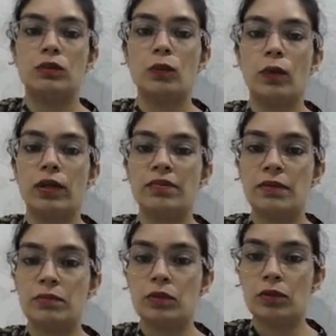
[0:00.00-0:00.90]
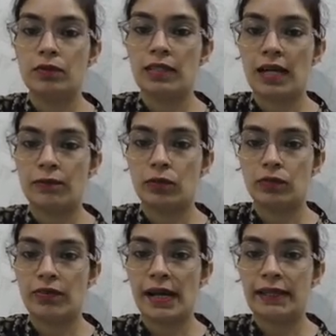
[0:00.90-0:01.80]
So what we have to do, we have
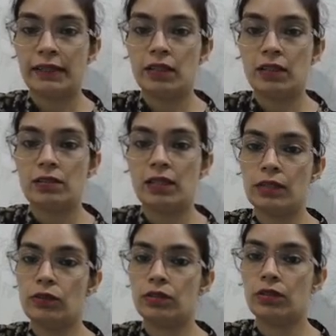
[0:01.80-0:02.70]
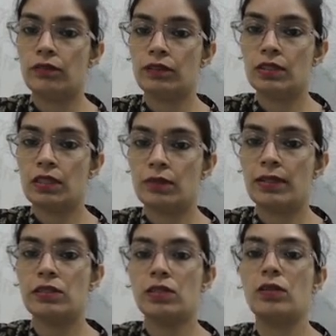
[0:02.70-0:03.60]
to find the solution of this
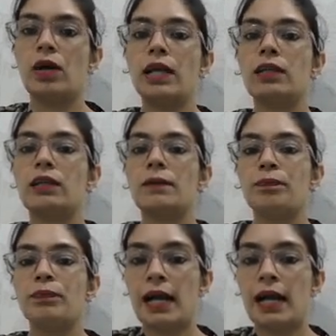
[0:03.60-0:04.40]
equation, or